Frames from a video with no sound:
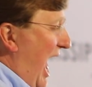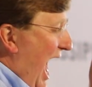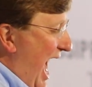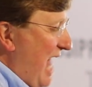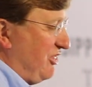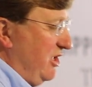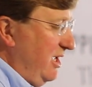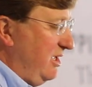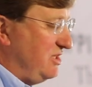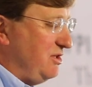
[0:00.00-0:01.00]
I
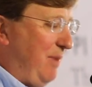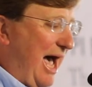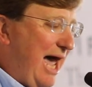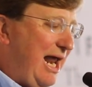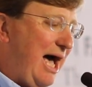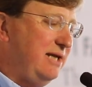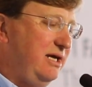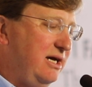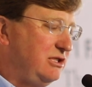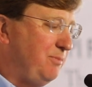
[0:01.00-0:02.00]
think it's a bad
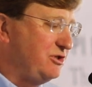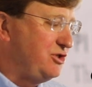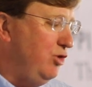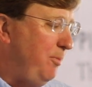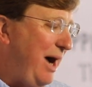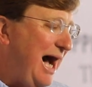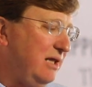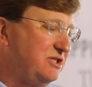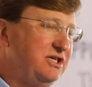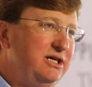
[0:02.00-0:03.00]
idea to pursue a
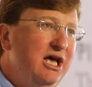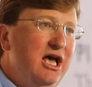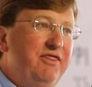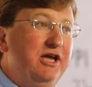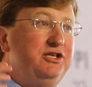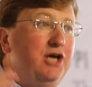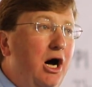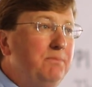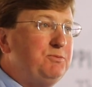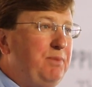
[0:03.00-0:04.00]
policy that
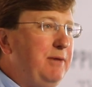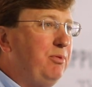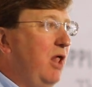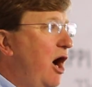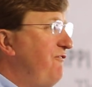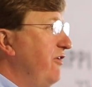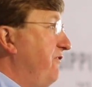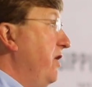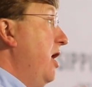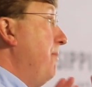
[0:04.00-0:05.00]
dumps people off
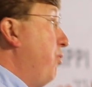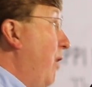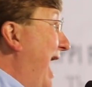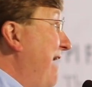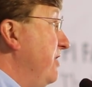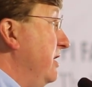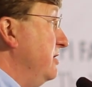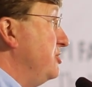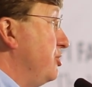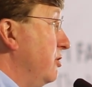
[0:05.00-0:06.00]
of private
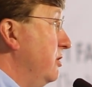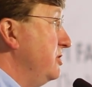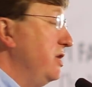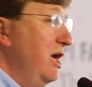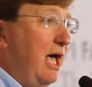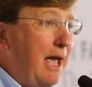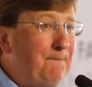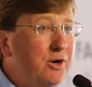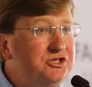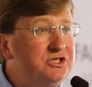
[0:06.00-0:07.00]
insurance and
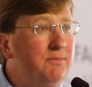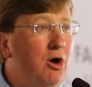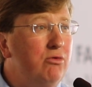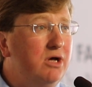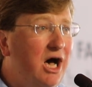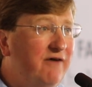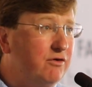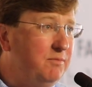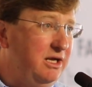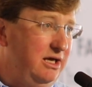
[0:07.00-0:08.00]
puts them on
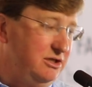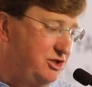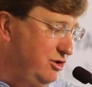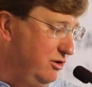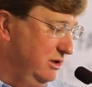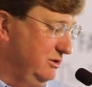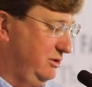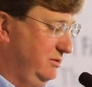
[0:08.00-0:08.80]
government insurance.